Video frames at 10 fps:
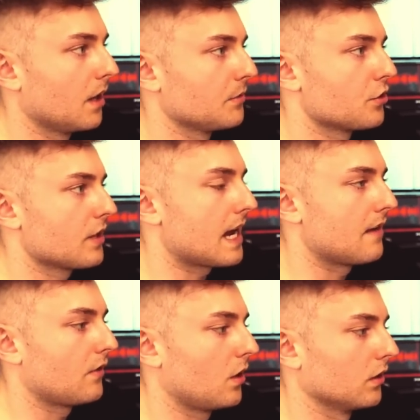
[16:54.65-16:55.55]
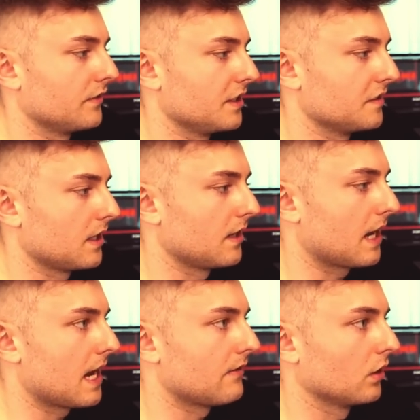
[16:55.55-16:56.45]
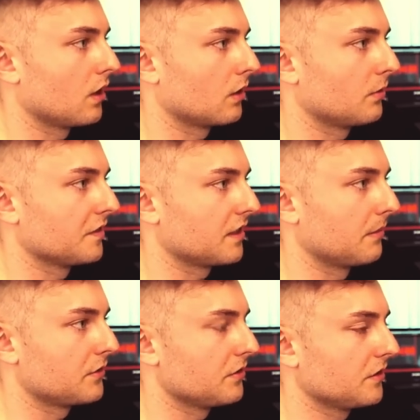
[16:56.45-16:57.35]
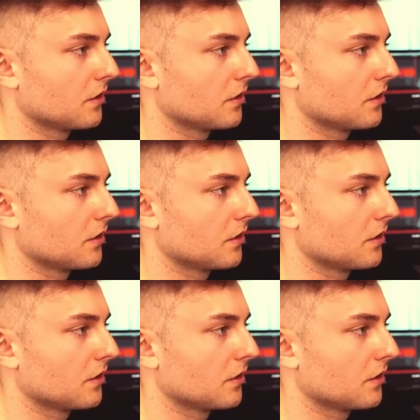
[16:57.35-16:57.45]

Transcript: You should have all of these. And I have a long one set up too.